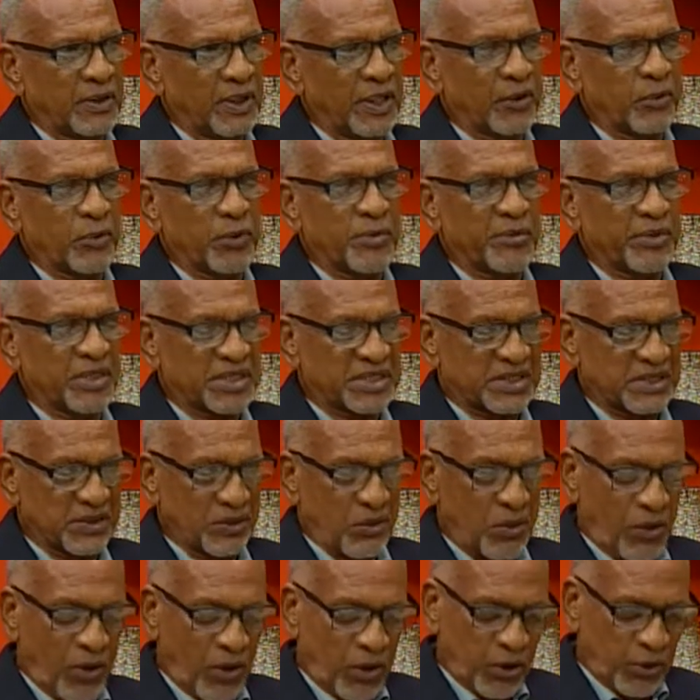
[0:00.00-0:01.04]
and we must
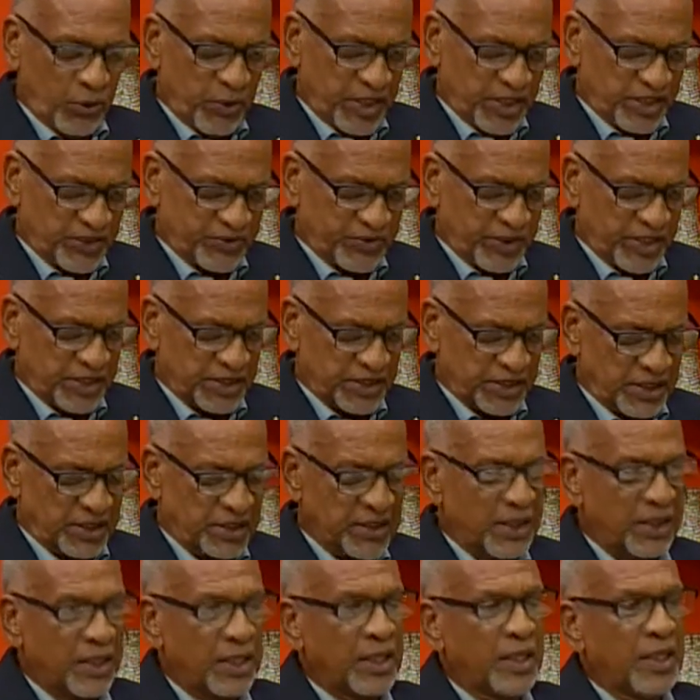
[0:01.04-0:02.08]
always face it,
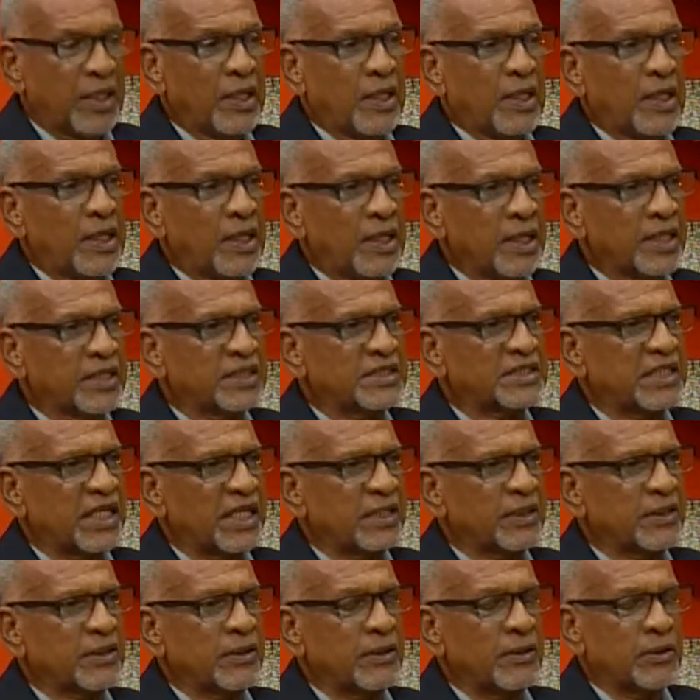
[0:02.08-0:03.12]
is
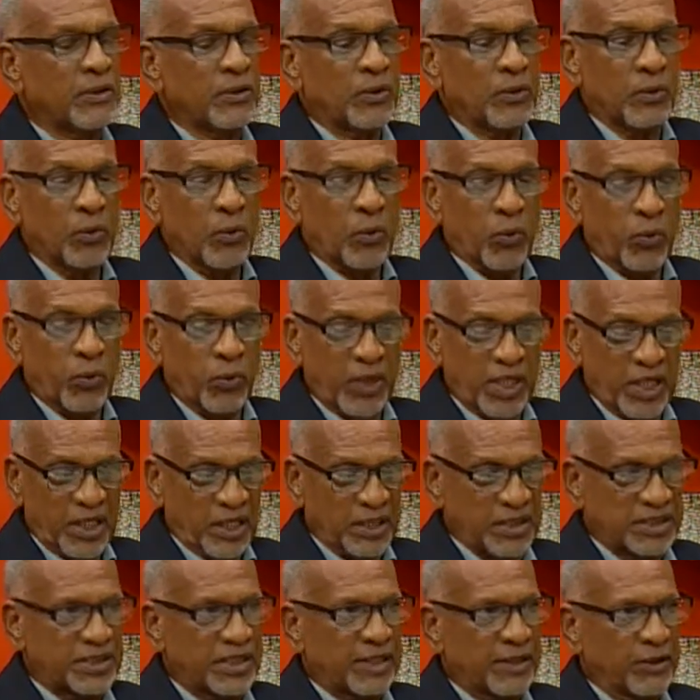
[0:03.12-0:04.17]
that
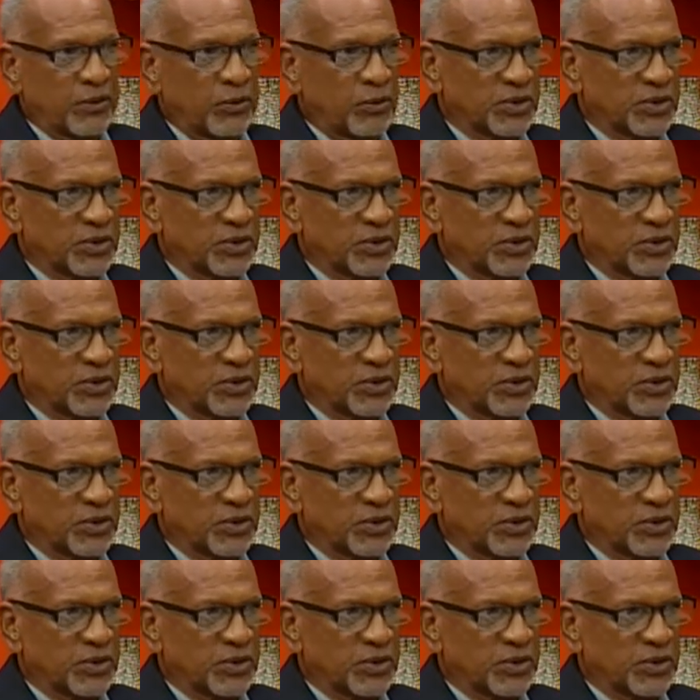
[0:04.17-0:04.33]
we St.